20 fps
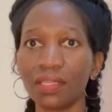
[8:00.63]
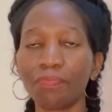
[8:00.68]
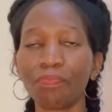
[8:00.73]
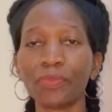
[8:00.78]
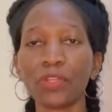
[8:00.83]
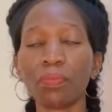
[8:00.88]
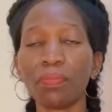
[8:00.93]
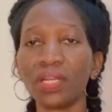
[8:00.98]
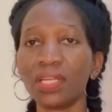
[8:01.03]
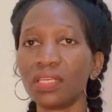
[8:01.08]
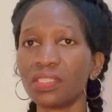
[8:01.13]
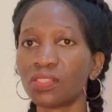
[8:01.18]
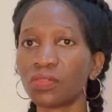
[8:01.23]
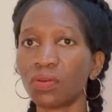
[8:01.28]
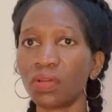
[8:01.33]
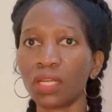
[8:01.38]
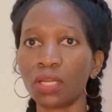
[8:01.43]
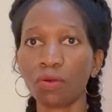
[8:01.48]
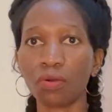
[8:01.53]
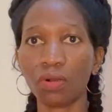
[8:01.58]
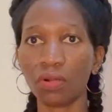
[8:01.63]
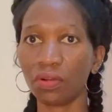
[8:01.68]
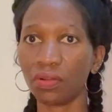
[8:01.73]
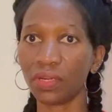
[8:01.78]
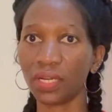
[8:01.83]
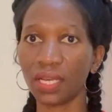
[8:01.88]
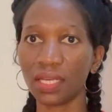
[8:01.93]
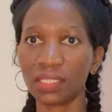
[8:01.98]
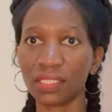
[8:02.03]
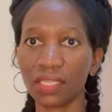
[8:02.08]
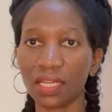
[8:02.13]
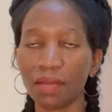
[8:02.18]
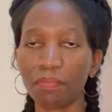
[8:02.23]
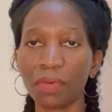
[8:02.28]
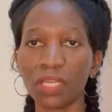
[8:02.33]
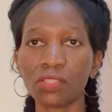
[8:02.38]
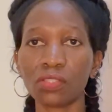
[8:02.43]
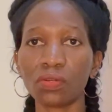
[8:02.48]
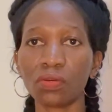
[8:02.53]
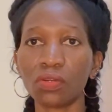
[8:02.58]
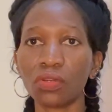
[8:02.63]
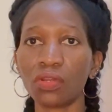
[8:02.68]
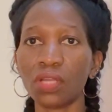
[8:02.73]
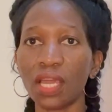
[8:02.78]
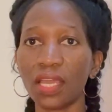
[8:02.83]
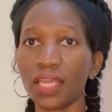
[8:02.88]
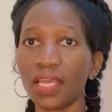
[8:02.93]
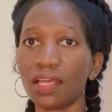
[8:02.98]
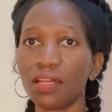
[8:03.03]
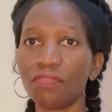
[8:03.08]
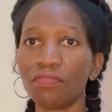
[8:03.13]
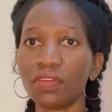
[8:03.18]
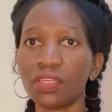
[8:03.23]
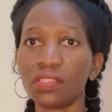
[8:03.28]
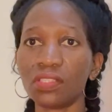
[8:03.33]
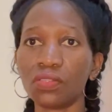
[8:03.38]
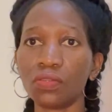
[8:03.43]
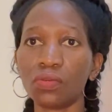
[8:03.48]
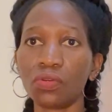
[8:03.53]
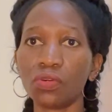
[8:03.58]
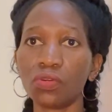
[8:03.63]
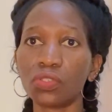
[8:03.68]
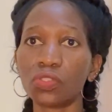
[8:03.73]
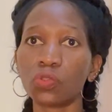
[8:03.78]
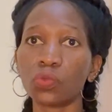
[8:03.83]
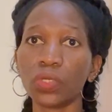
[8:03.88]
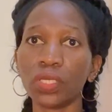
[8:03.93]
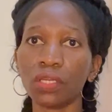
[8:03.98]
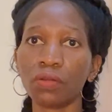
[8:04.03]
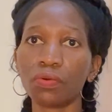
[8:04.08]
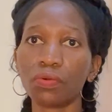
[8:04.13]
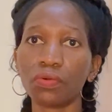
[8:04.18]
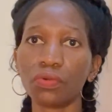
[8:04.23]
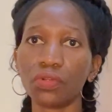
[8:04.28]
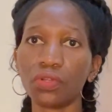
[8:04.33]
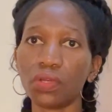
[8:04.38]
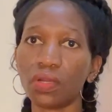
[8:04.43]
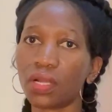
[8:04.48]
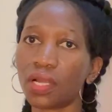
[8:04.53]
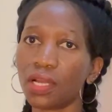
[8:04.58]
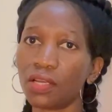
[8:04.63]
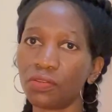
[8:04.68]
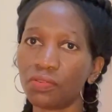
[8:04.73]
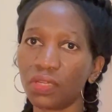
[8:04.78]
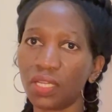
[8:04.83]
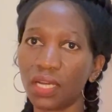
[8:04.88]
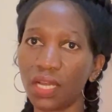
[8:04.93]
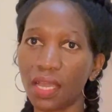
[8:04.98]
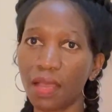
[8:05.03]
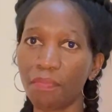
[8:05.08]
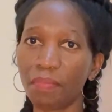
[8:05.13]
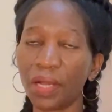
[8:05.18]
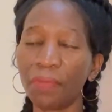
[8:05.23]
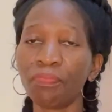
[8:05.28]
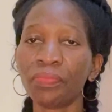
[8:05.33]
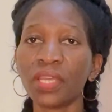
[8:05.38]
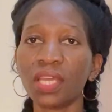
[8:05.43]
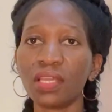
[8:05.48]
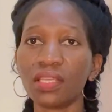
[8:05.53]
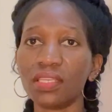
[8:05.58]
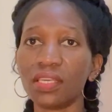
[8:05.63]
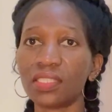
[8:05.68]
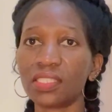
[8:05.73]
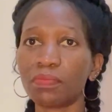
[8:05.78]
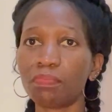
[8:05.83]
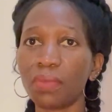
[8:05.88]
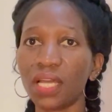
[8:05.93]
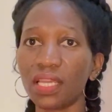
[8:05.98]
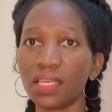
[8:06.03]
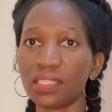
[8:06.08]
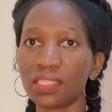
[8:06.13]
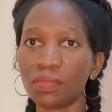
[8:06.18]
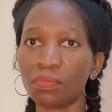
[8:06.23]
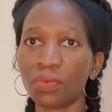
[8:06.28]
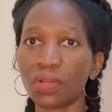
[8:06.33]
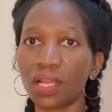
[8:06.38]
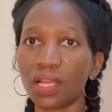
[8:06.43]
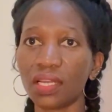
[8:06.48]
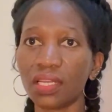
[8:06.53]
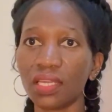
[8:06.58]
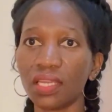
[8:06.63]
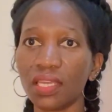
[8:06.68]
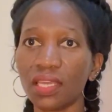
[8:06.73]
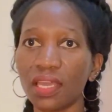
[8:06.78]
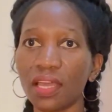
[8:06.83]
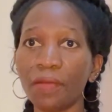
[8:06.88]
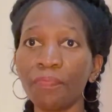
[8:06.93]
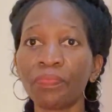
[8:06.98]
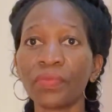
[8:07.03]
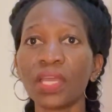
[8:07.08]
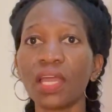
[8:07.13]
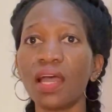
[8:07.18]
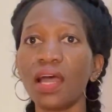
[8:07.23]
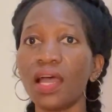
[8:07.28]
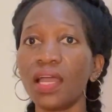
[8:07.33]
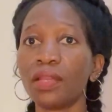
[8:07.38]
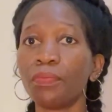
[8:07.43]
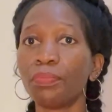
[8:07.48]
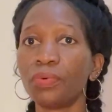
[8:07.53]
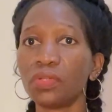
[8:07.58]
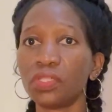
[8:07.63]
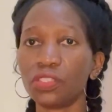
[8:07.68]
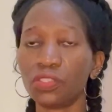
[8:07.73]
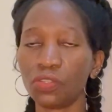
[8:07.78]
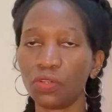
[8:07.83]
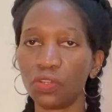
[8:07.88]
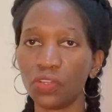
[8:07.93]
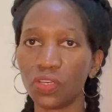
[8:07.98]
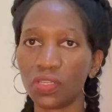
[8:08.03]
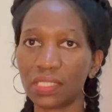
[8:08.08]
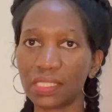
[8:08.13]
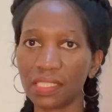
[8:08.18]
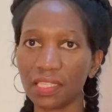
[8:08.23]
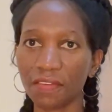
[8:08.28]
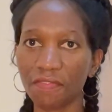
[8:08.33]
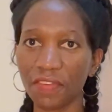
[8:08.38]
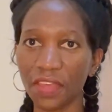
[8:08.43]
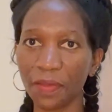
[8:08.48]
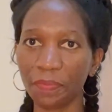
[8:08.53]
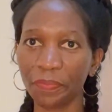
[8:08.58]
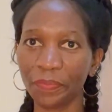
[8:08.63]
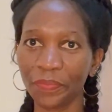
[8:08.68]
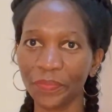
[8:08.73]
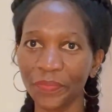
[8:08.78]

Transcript: Nobody is gonna call on that number. So I advise you not to include your country number. Just buy a SIM card here and put it on your CV.